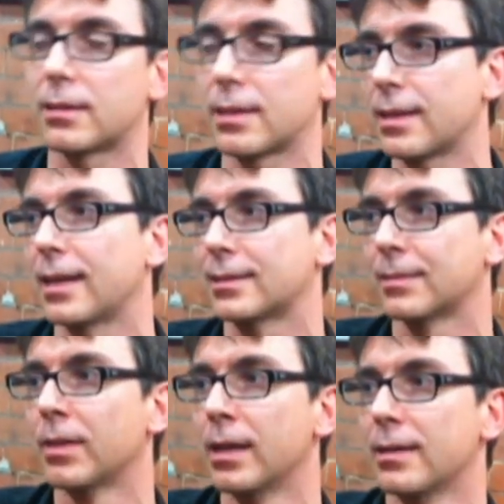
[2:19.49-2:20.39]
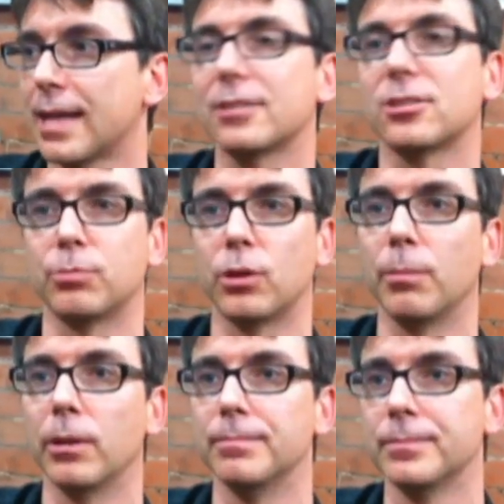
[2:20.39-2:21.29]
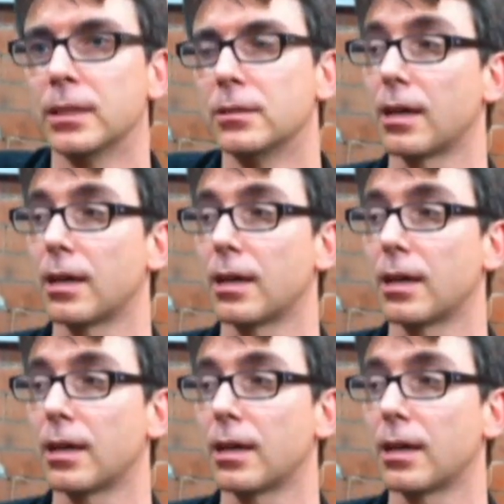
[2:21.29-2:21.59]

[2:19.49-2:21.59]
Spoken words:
I think that's a problem.